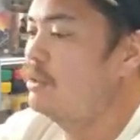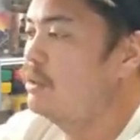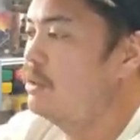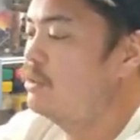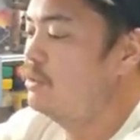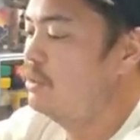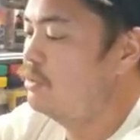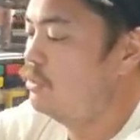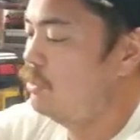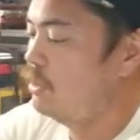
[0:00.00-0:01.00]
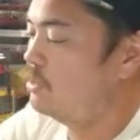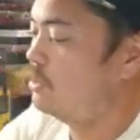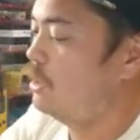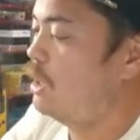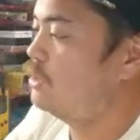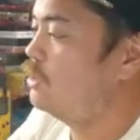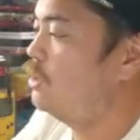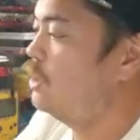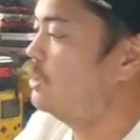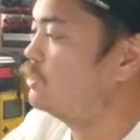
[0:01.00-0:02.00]
right, so let's
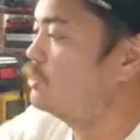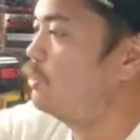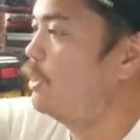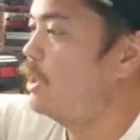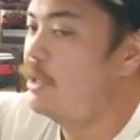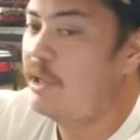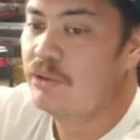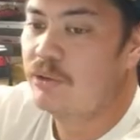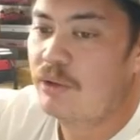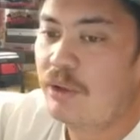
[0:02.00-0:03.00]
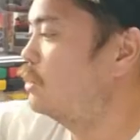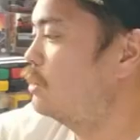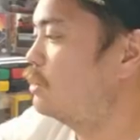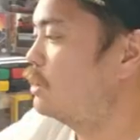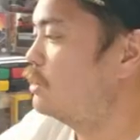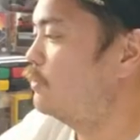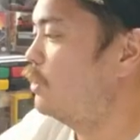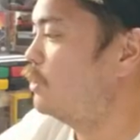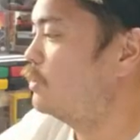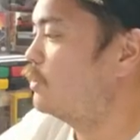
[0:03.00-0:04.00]
do this. So we got a. Oh, let's get some
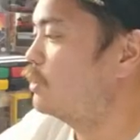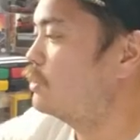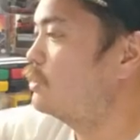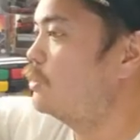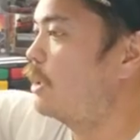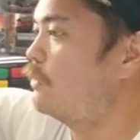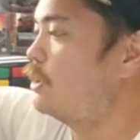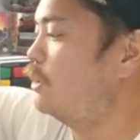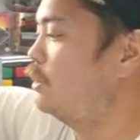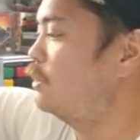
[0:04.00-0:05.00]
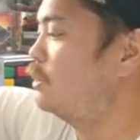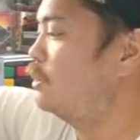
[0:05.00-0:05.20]
focus first. Scrafty.